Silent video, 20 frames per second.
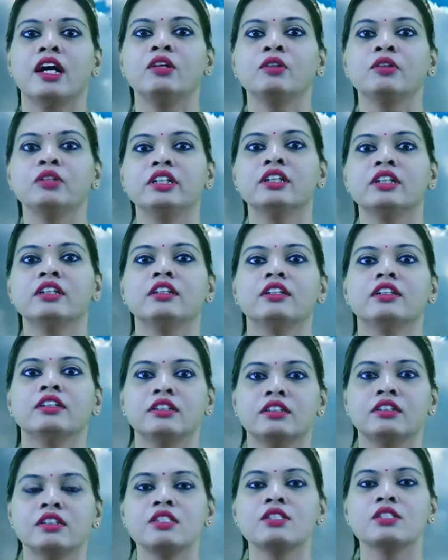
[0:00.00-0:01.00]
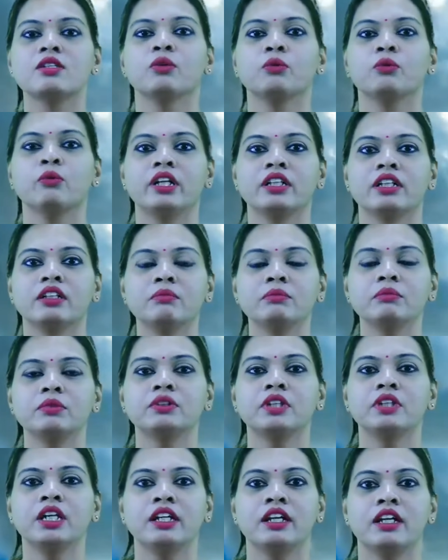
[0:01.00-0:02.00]
dear learners, welcome to
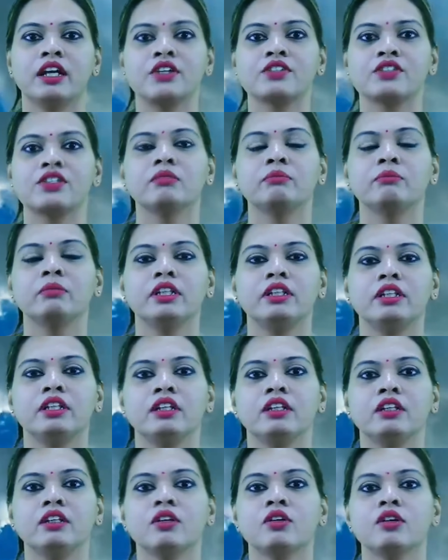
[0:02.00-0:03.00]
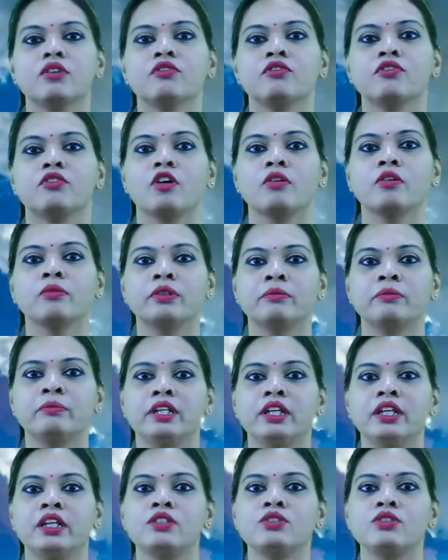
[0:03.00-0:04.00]
the induction meeting from the
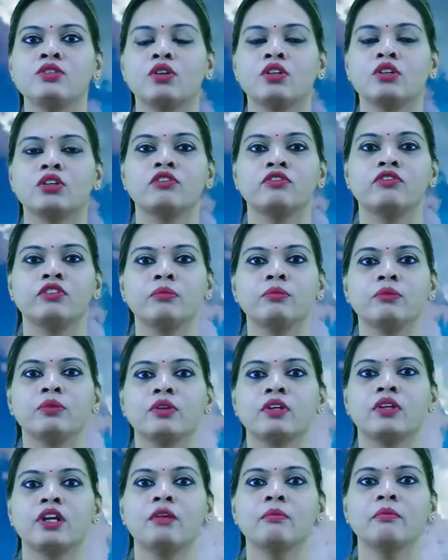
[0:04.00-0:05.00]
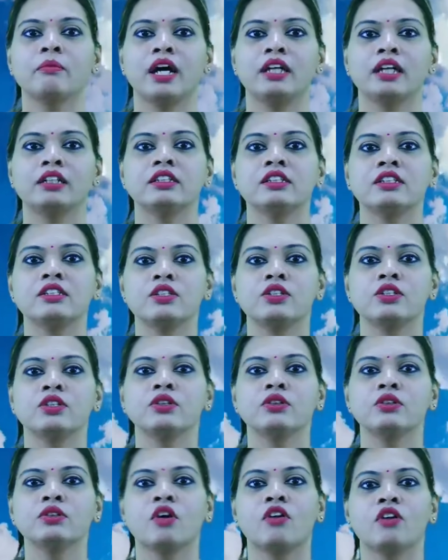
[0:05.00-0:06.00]
BA Geography program at
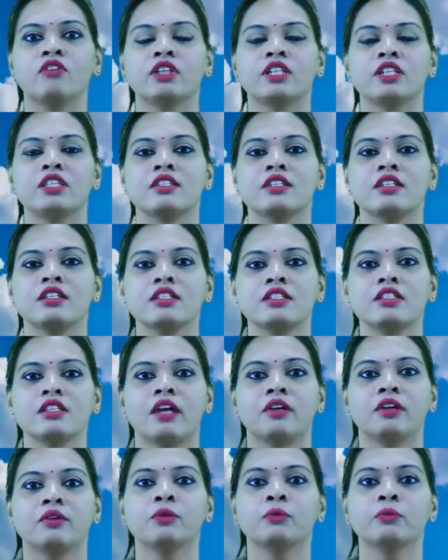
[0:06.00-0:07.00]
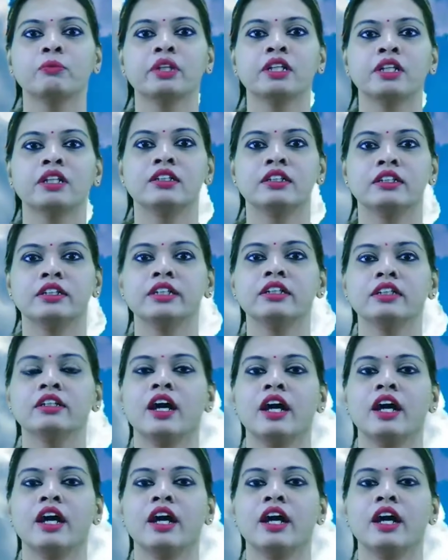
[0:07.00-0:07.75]
Institute of Distance and Open Learning,